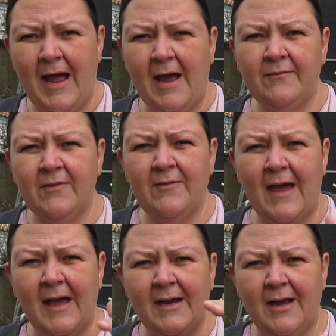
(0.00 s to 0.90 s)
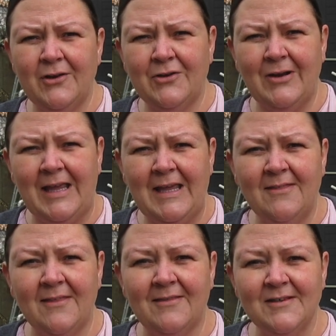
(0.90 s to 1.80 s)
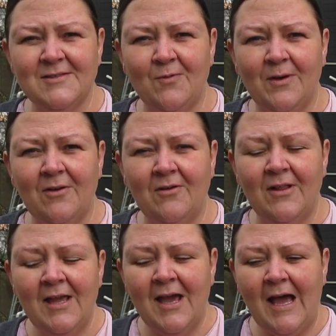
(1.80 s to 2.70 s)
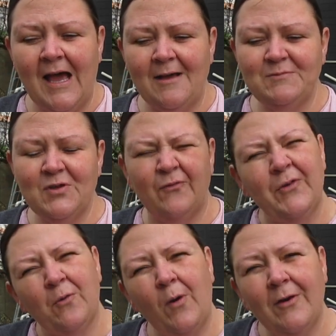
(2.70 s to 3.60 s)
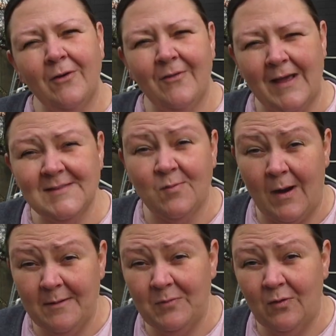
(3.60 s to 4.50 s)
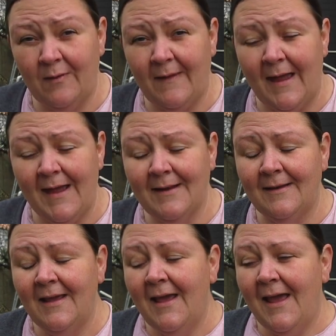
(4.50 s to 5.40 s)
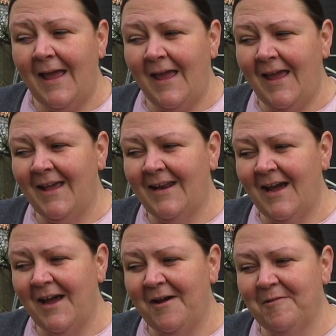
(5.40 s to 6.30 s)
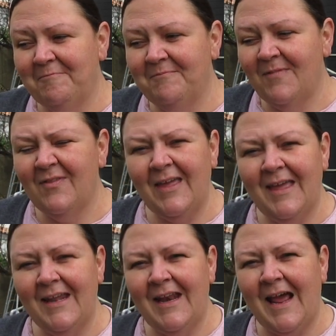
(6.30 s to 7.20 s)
half of that underneath the soil. Um, so if you're wondering, that's why I'm doing that and um, then